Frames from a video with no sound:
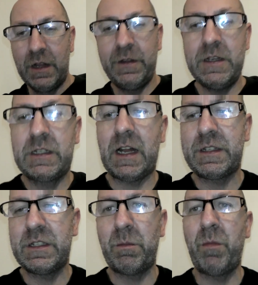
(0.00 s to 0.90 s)
These
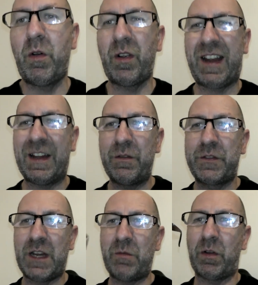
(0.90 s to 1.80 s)
glasses are more kind of
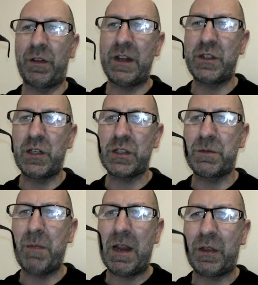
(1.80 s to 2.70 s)
general. They
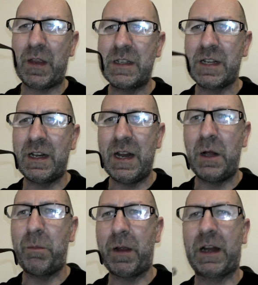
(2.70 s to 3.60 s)
just make things a
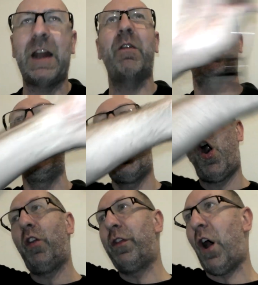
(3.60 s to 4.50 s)
little bit clearer
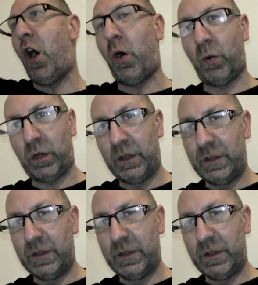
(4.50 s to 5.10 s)
on the whole.